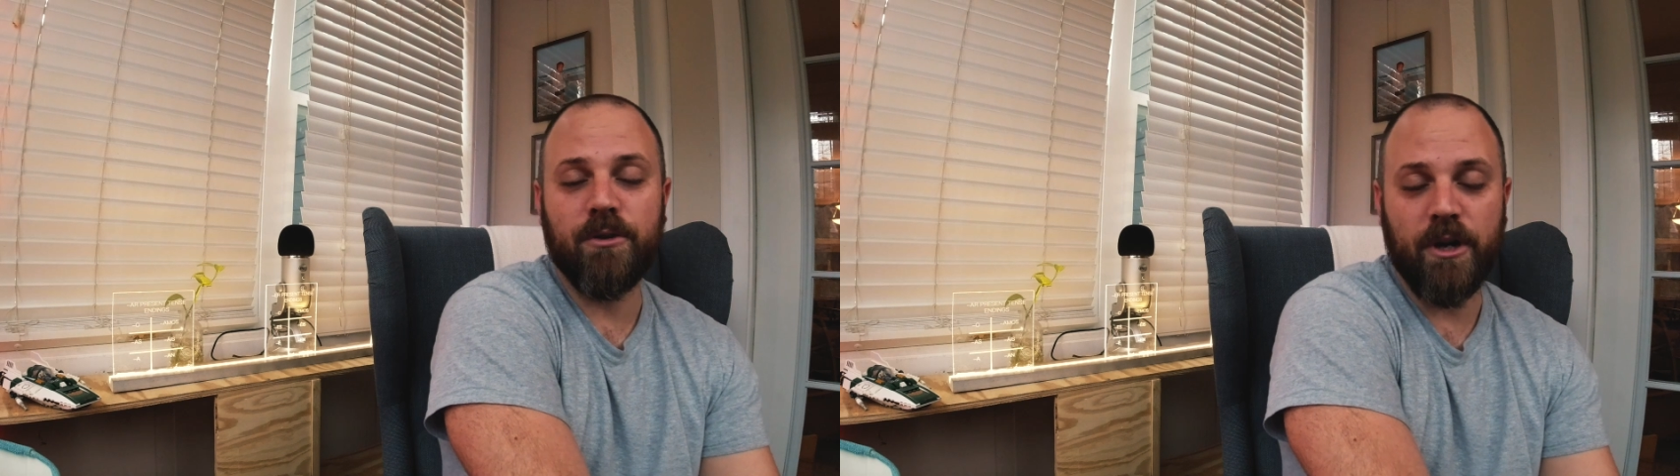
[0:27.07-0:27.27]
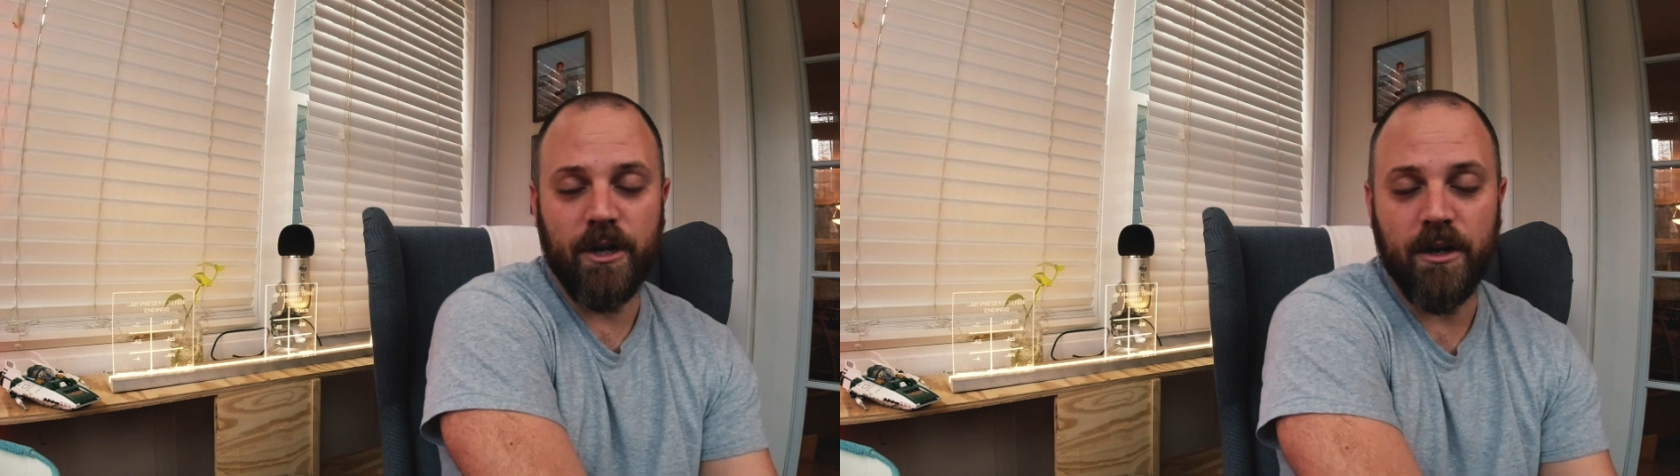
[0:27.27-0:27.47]

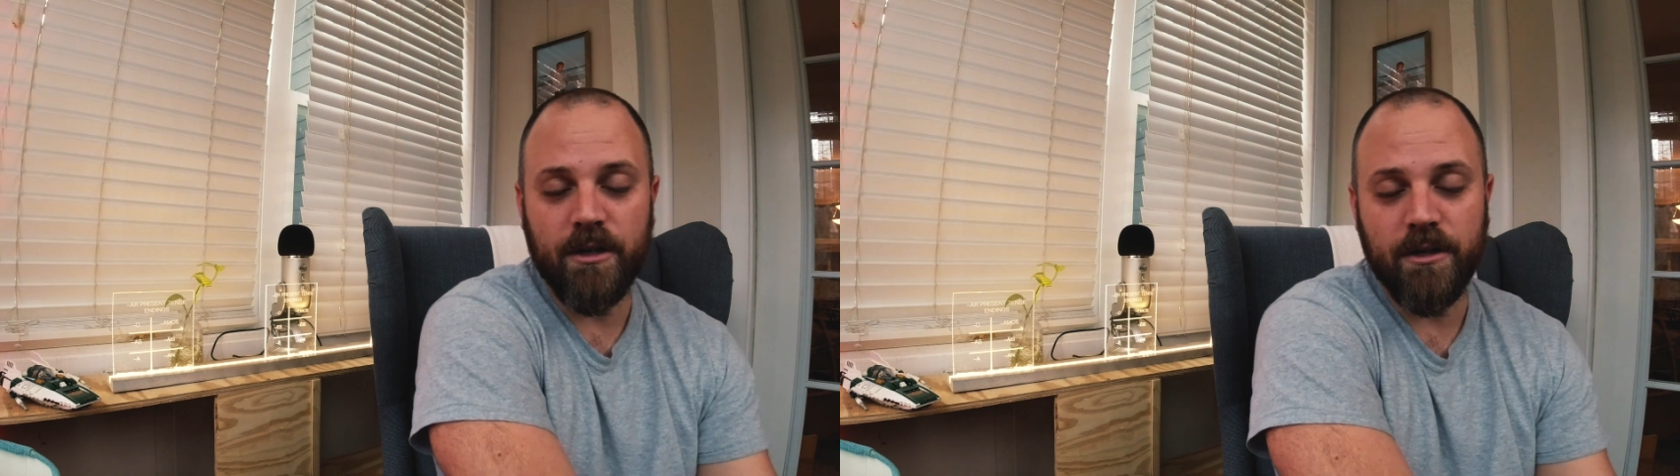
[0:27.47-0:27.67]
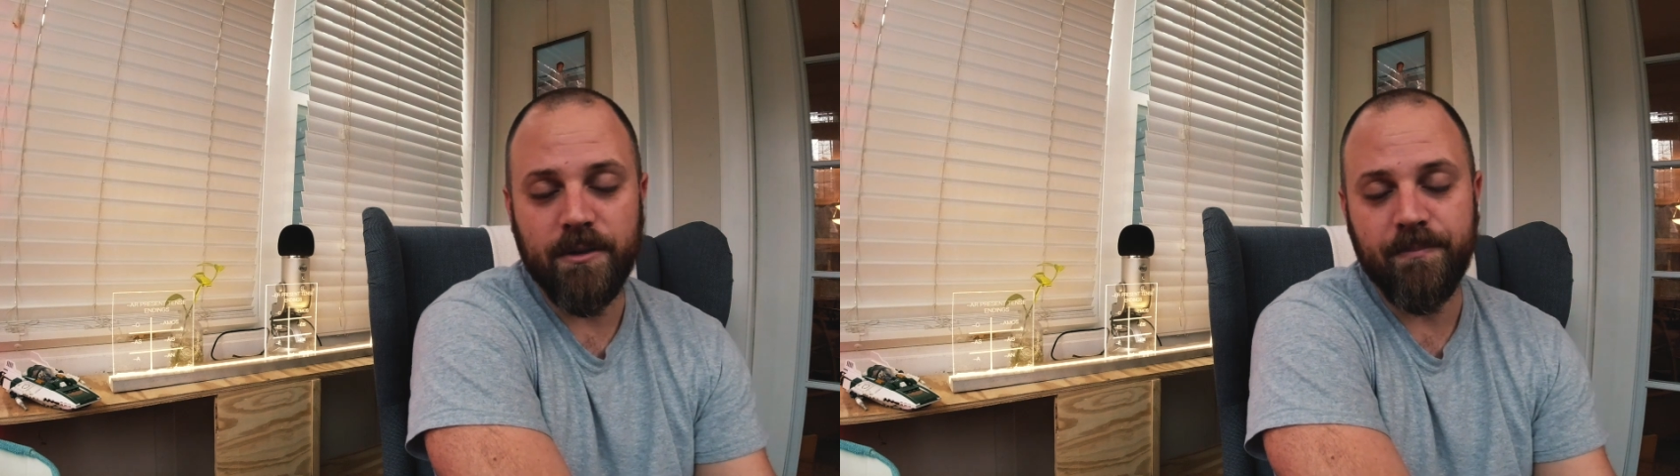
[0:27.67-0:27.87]

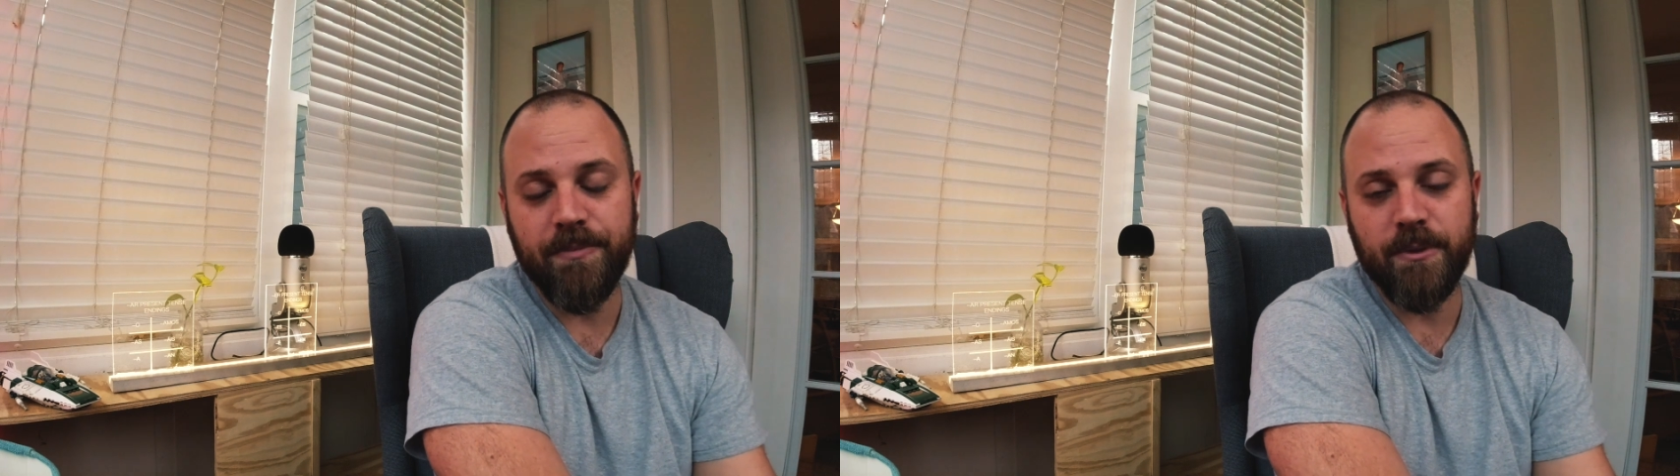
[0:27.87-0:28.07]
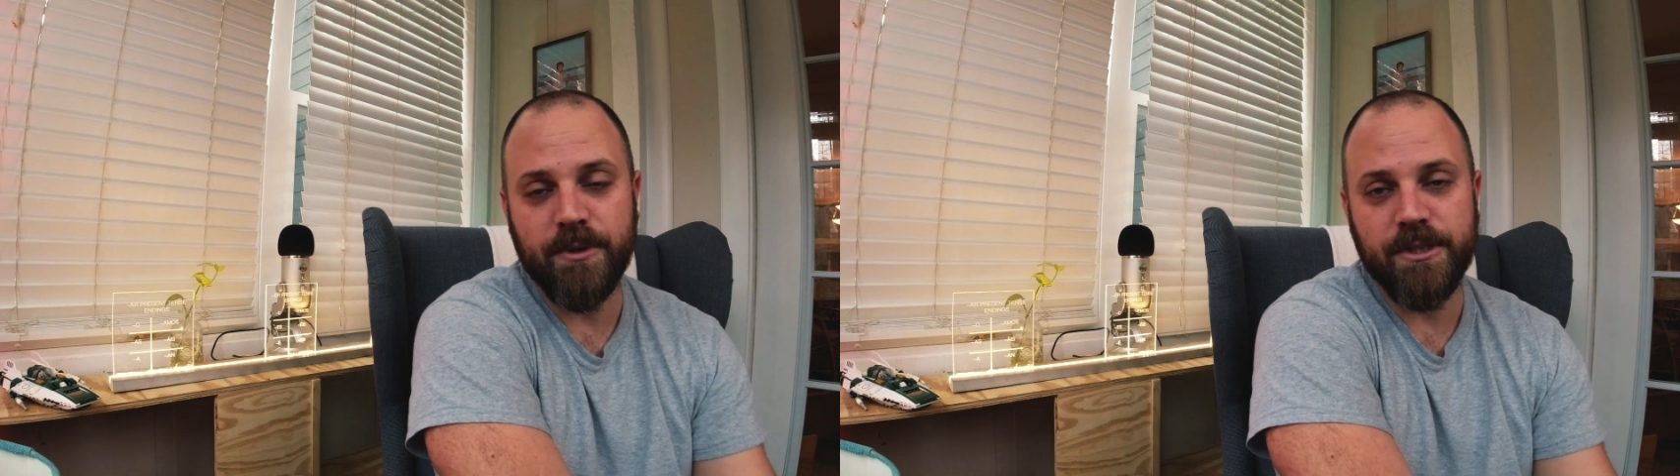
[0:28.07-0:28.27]
crear,
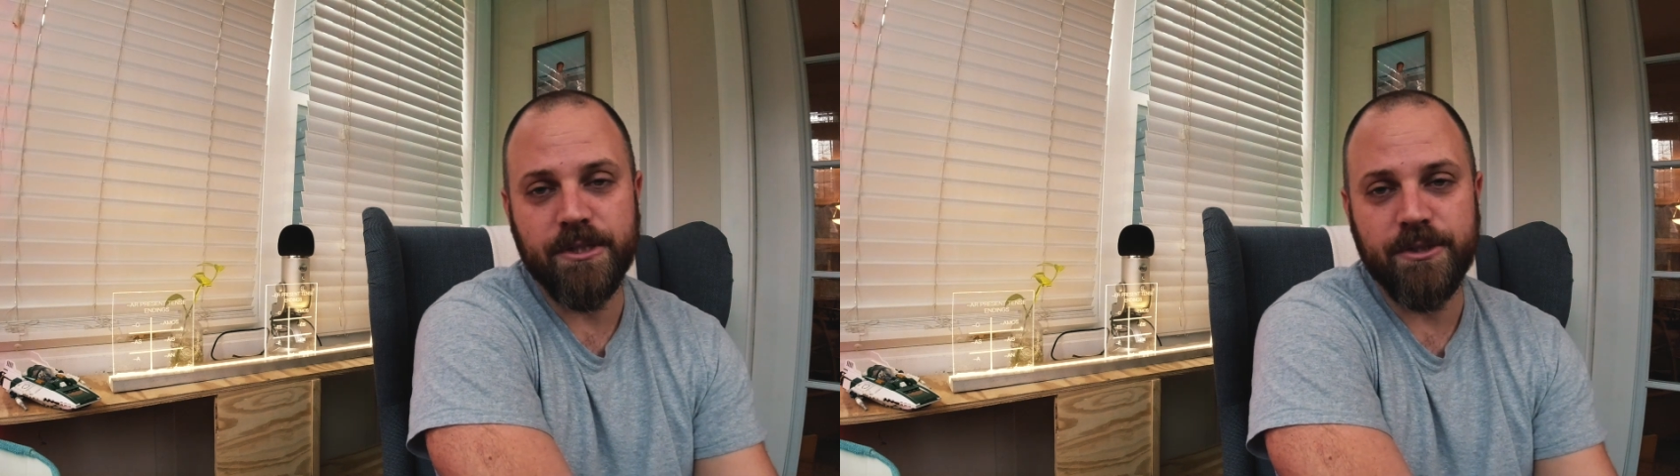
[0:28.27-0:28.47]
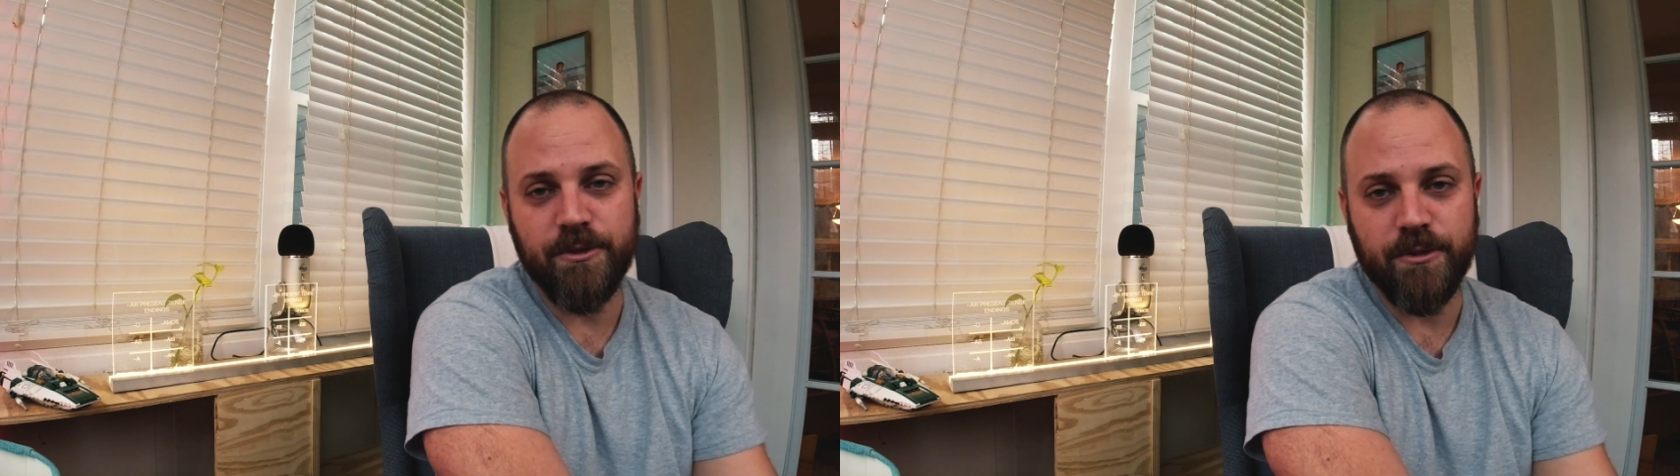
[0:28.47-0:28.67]
which
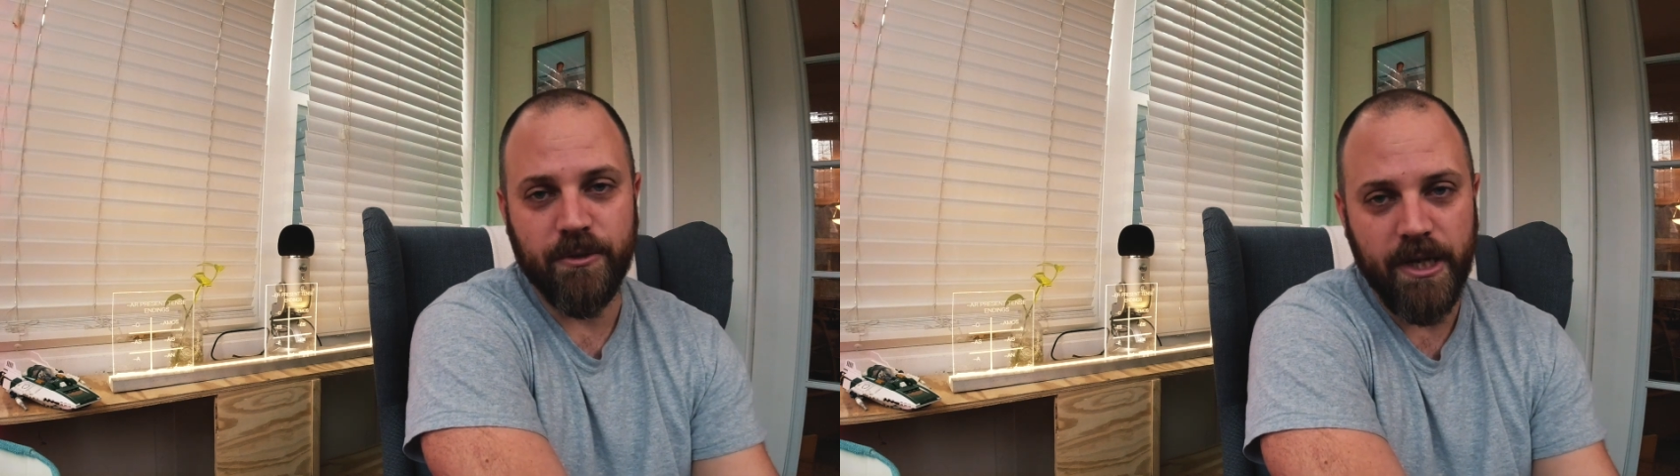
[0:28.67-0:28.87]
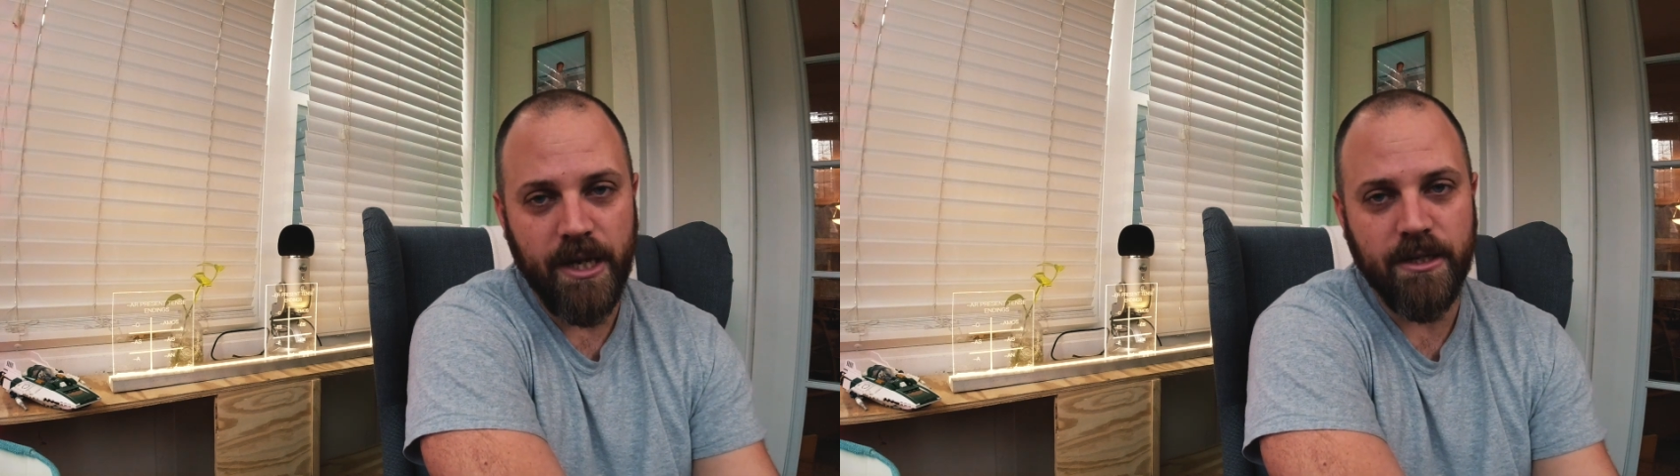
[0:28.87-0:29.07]
is to
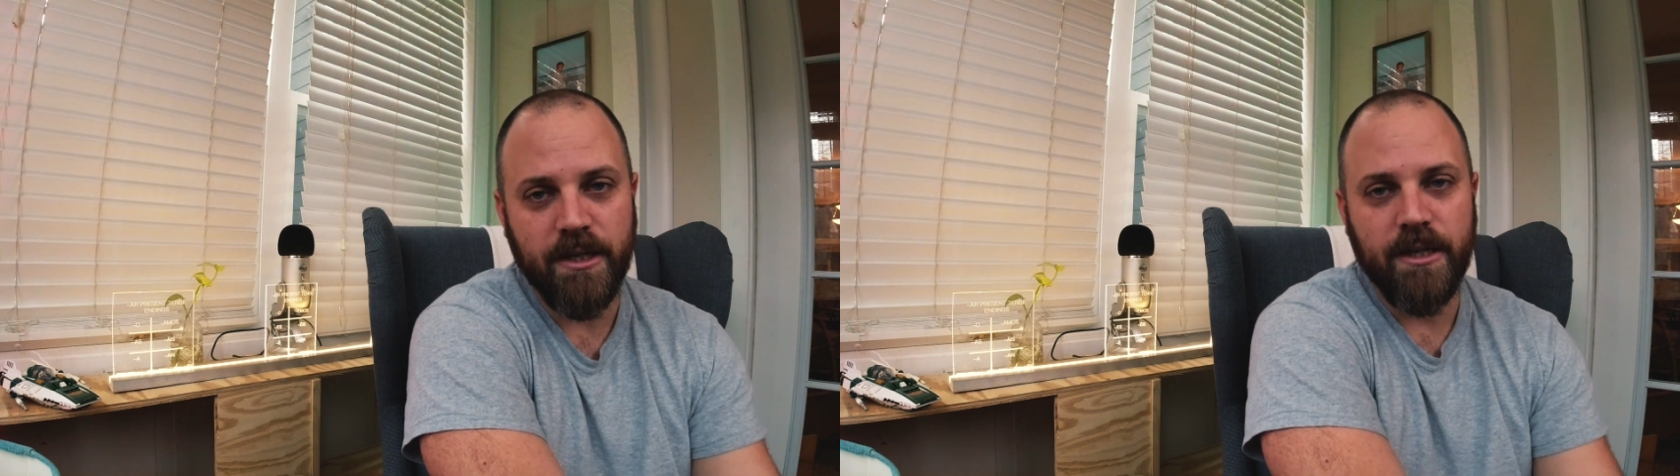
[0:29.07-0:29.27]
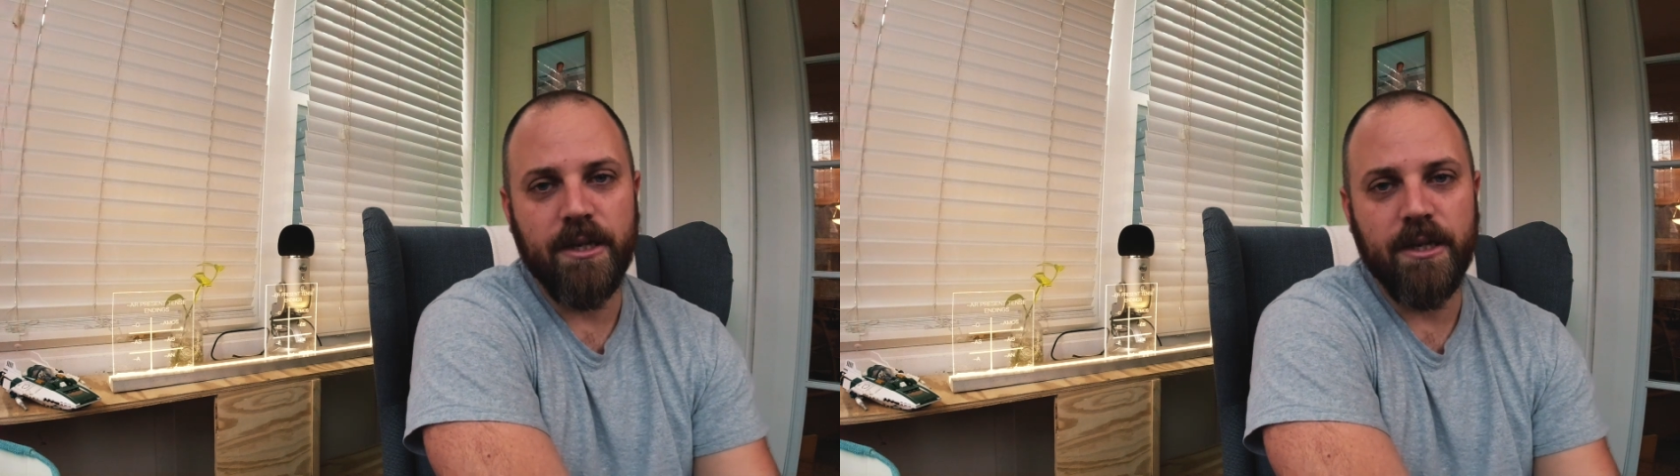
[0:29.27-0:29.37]
create,